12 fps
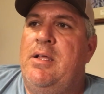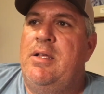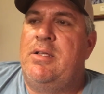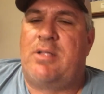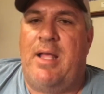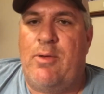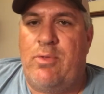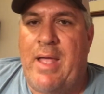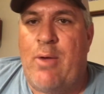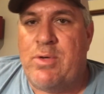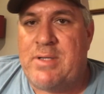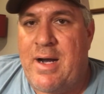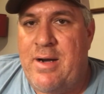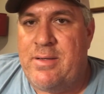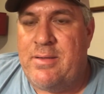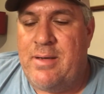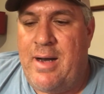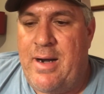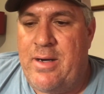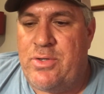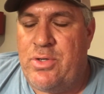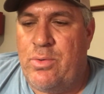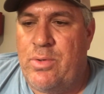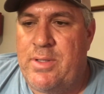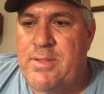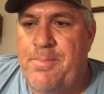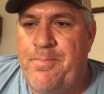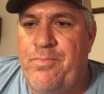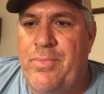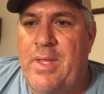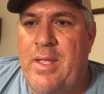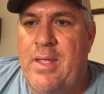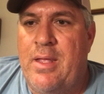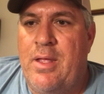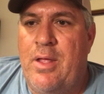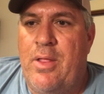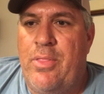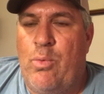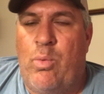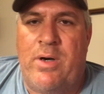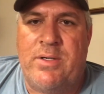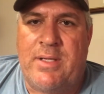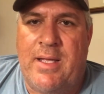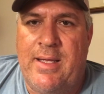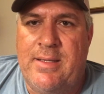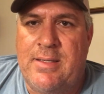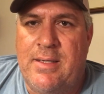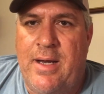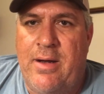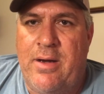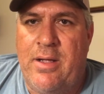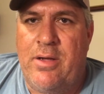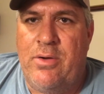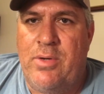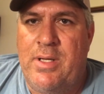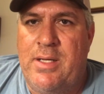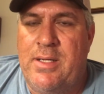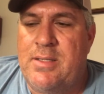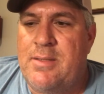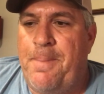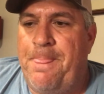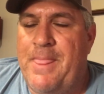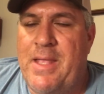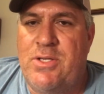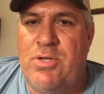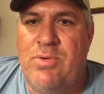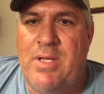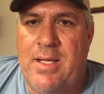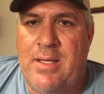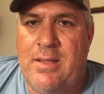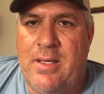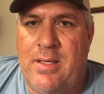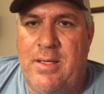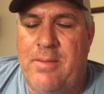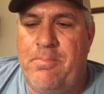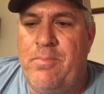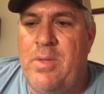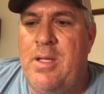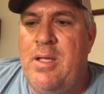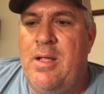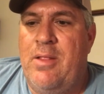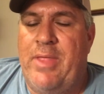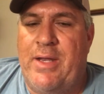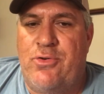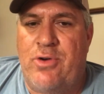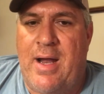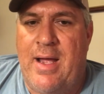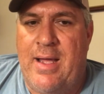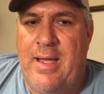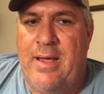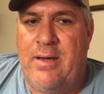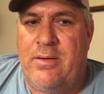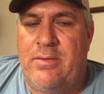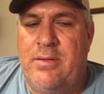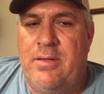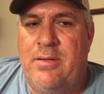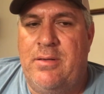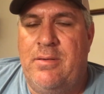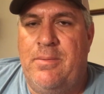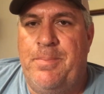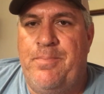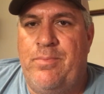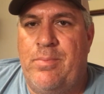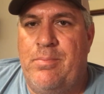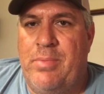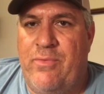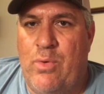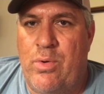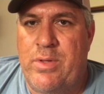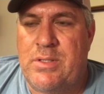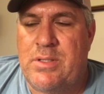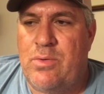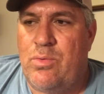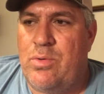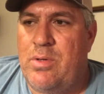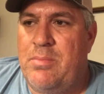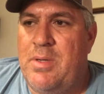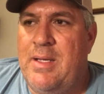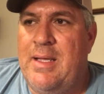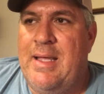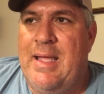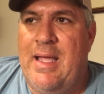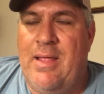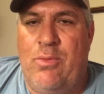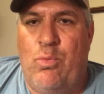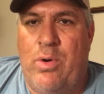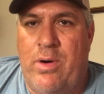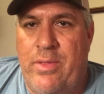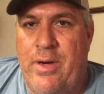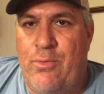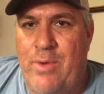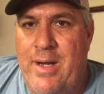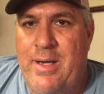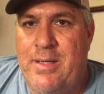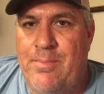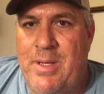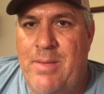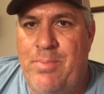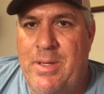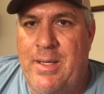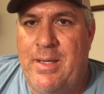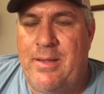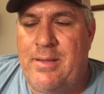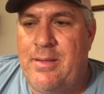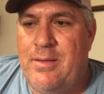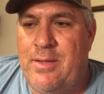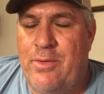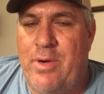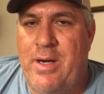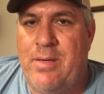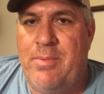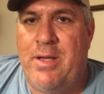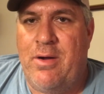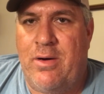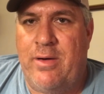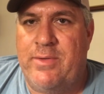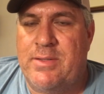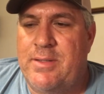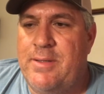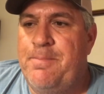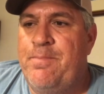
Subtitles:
So that was our choice. The worst case scenario is that you dig them, they dry out before the storm, and where they're ready to be picked, they're ready to be harvested,